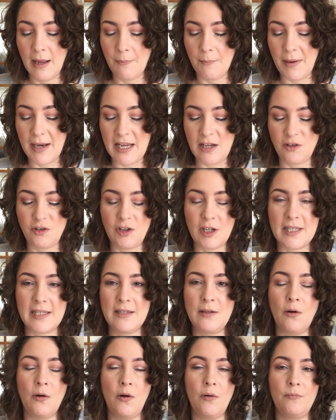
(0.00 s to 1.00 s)
but it's just
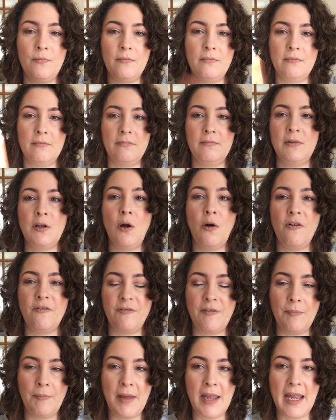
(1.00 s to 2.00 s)
not
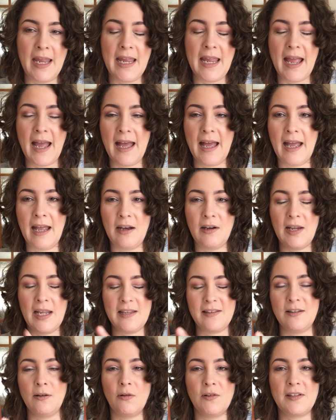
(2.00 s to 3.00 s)
for me and
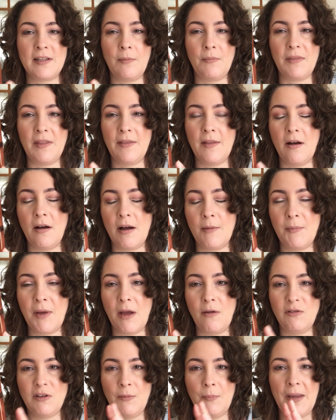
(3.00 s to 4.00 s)
it's not something that I'm
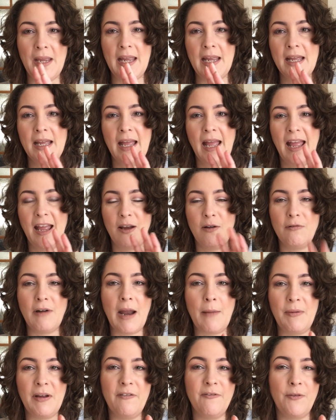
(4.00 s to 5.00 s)
going to be
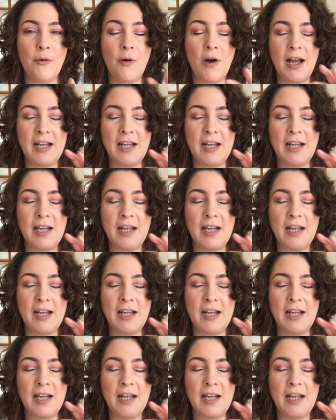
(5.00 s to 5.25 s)
grabbing for.